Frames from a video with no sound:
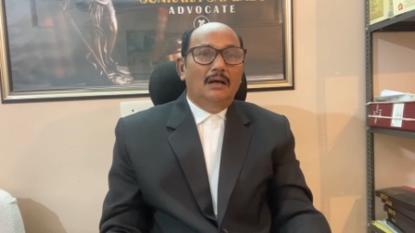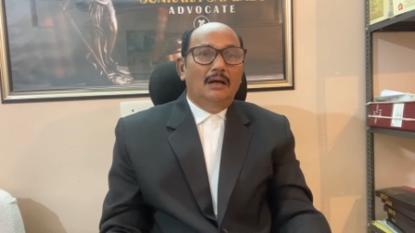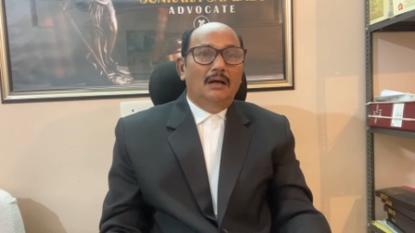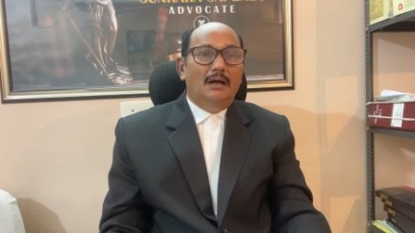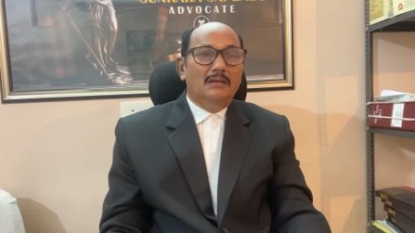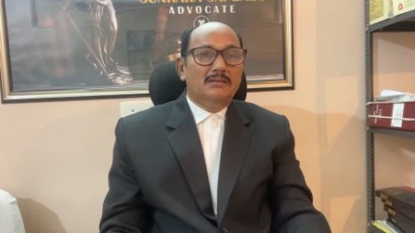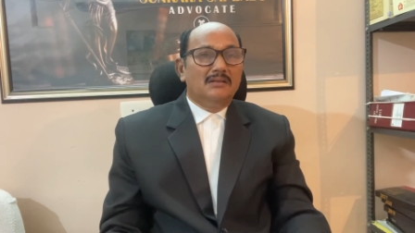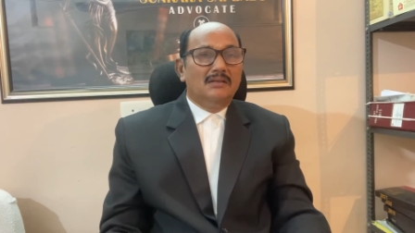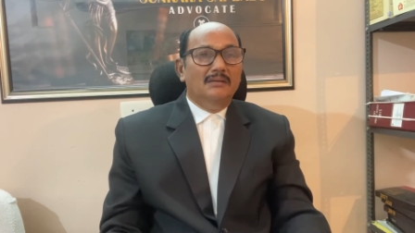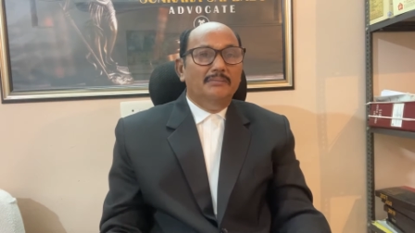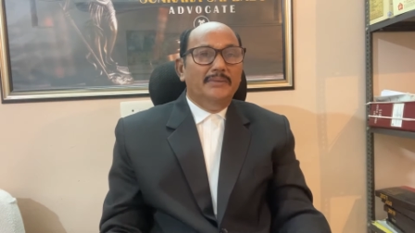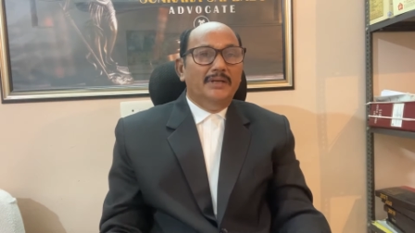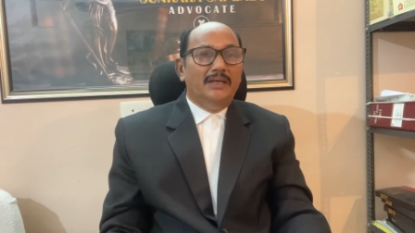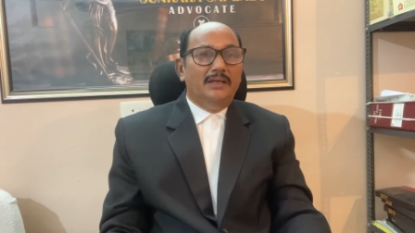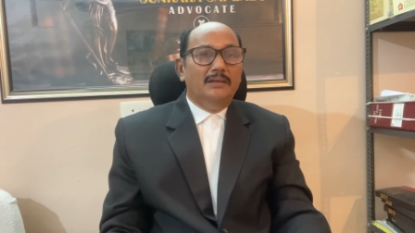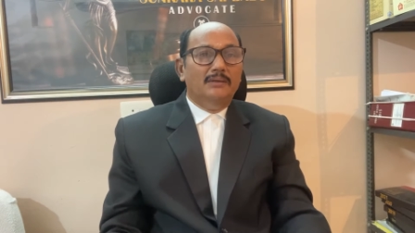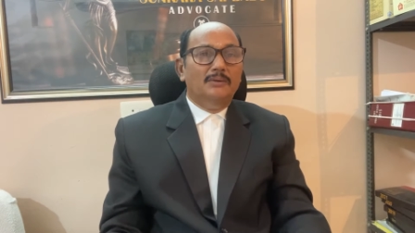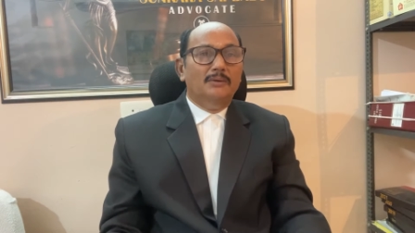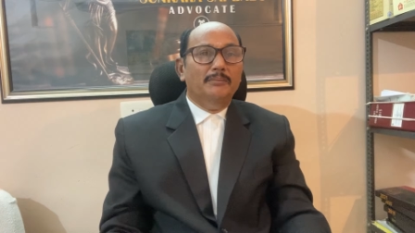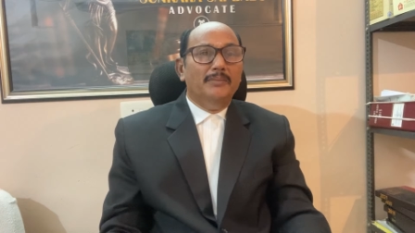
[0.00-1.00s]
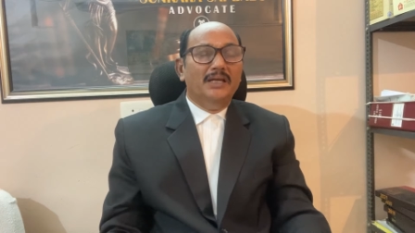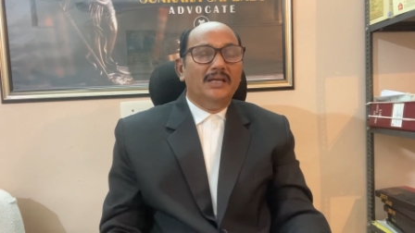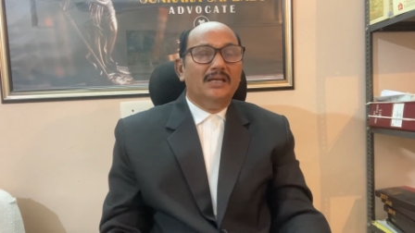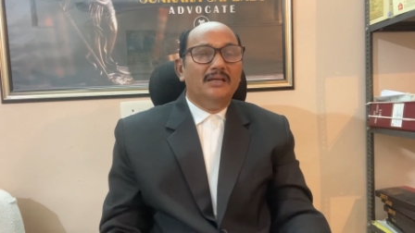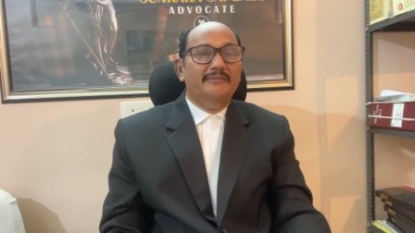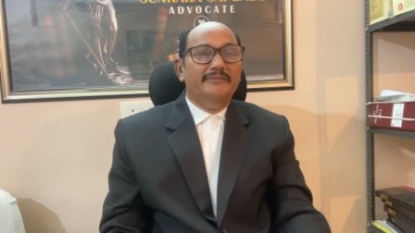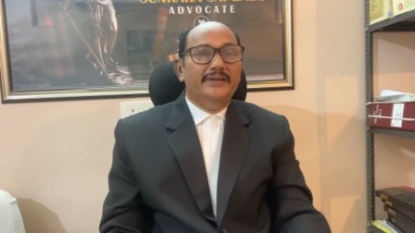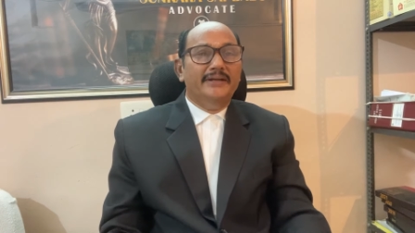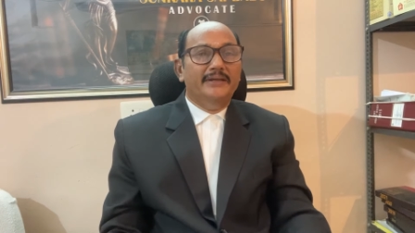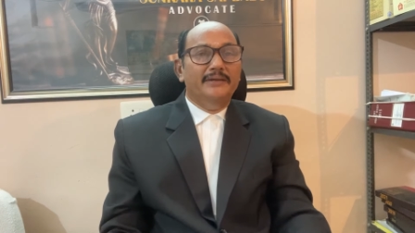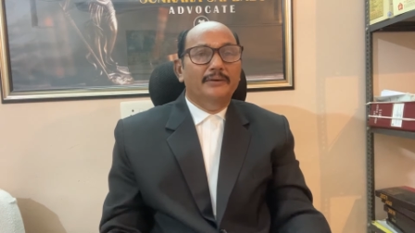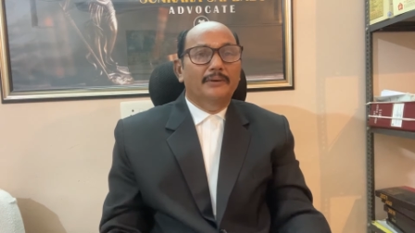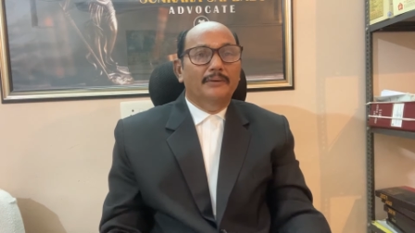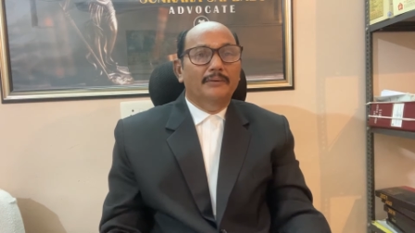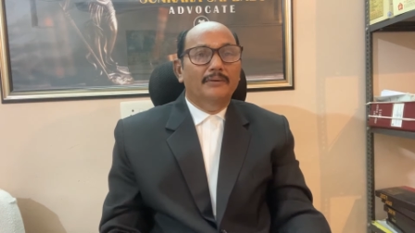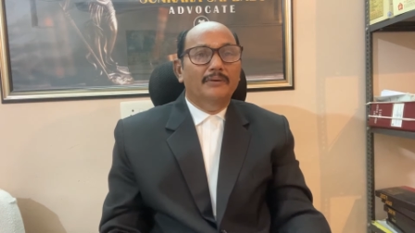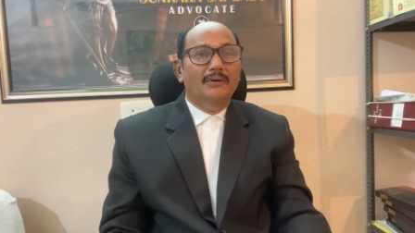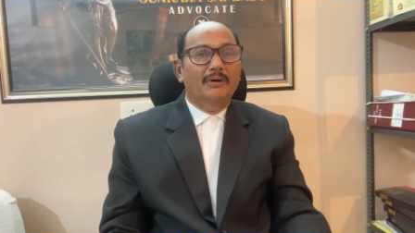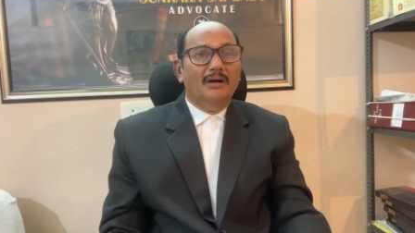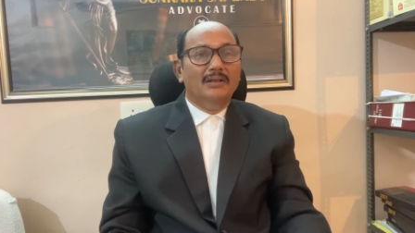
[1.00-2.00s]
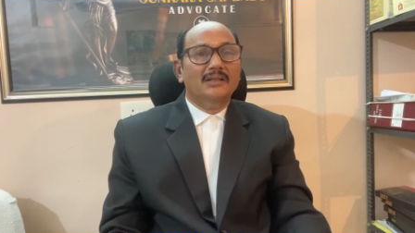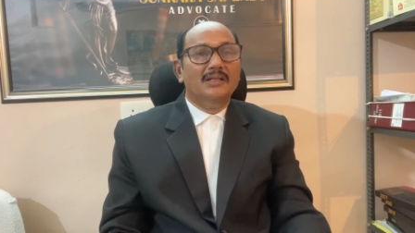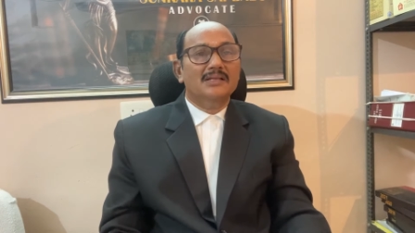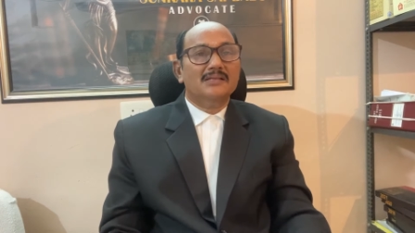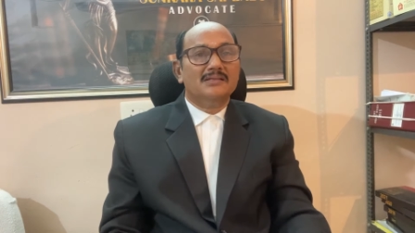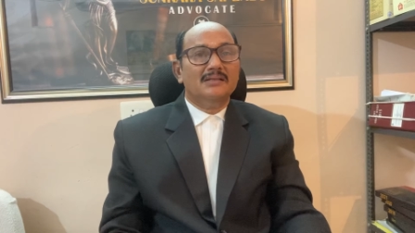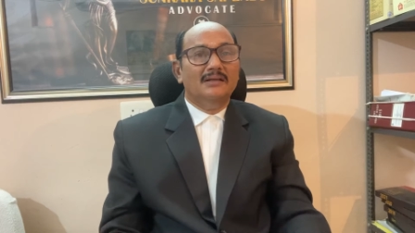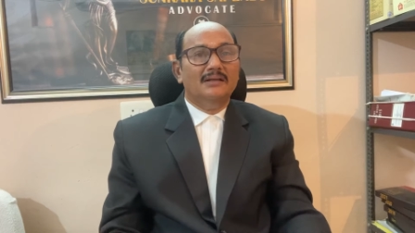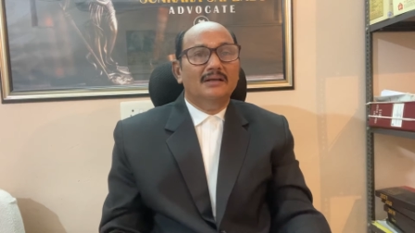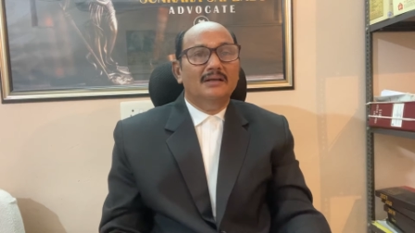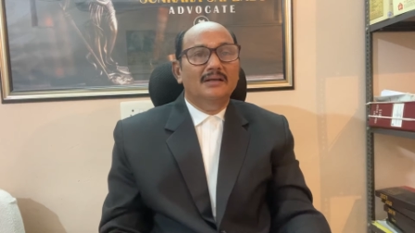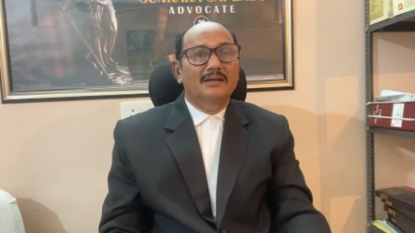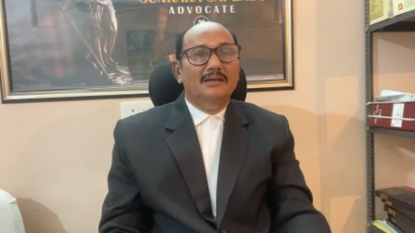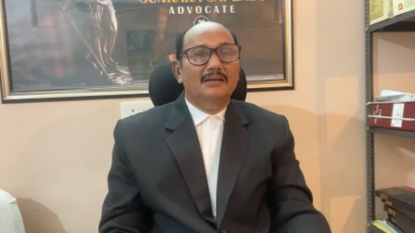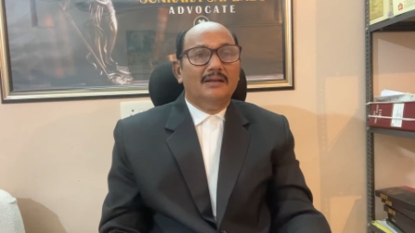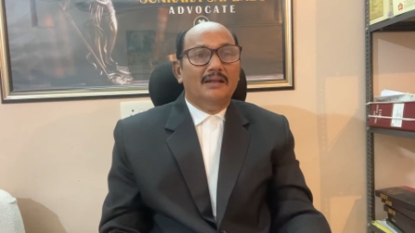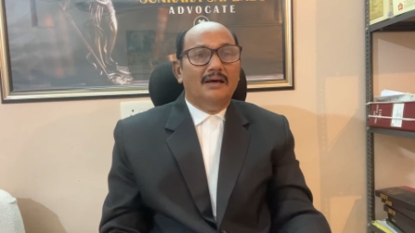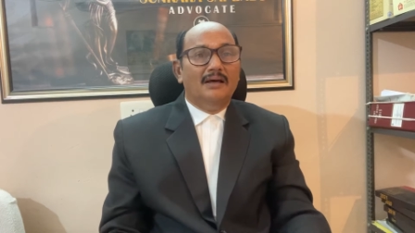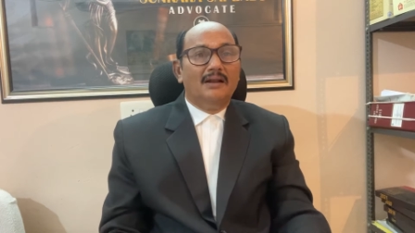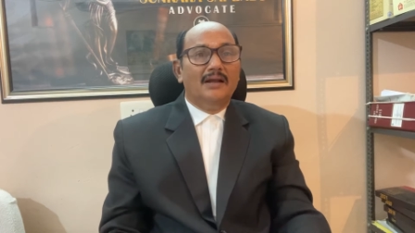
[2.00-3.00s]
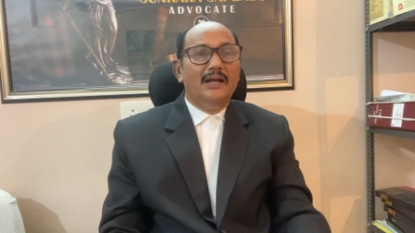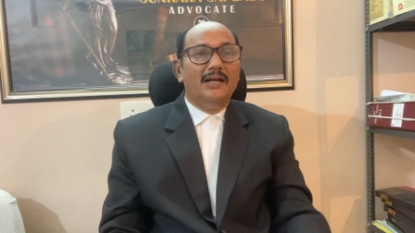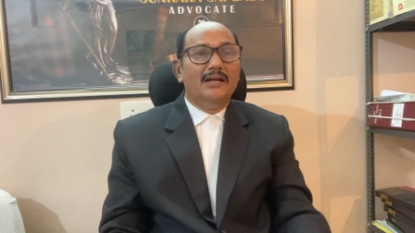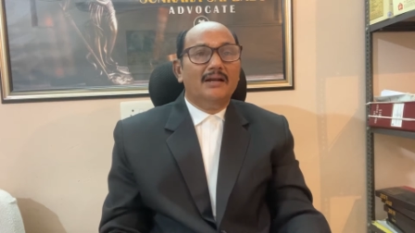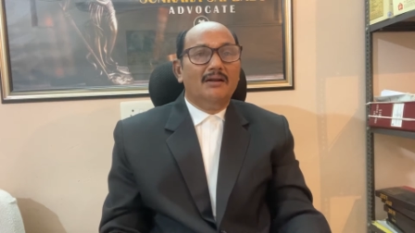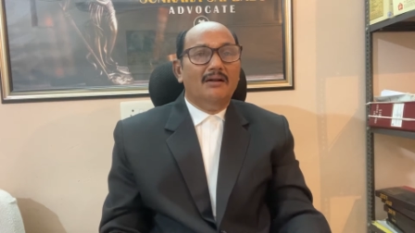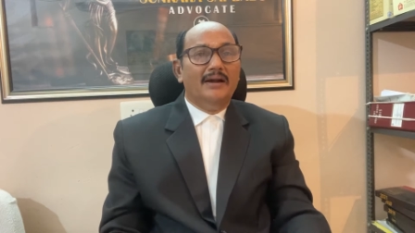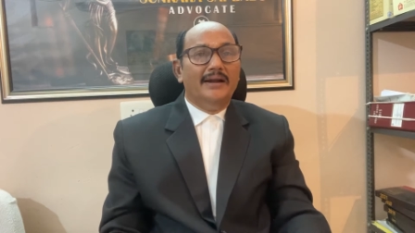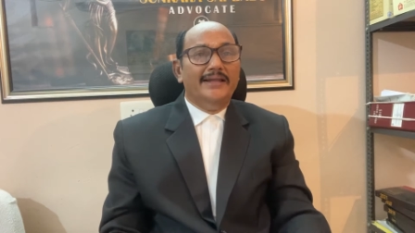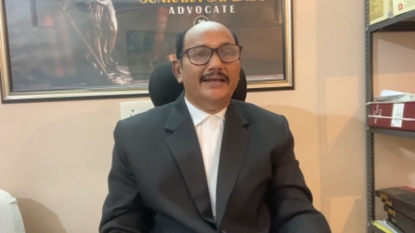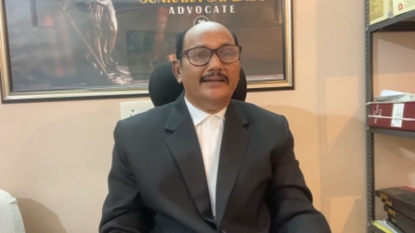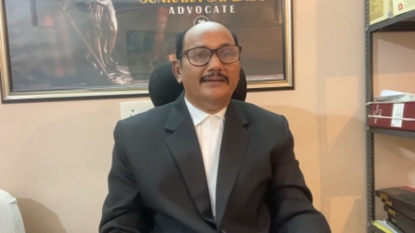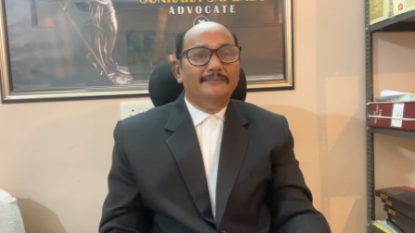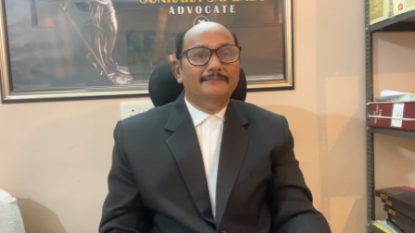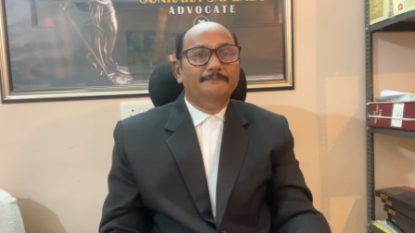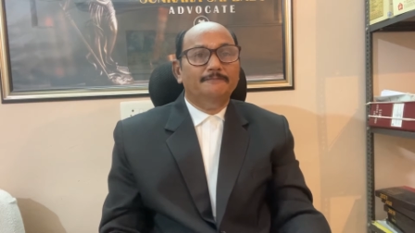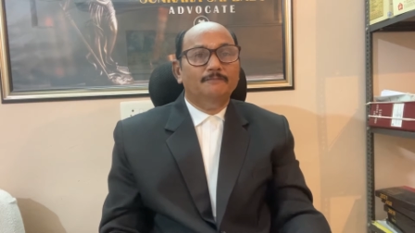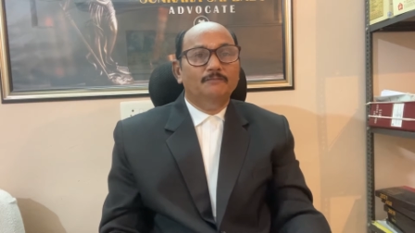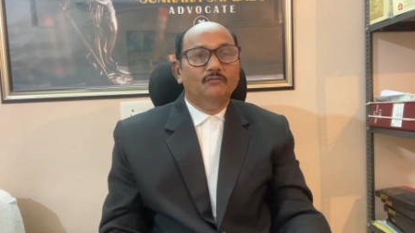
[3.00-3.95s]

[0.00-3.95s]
asked me to make a video on this uh, Narayan Rane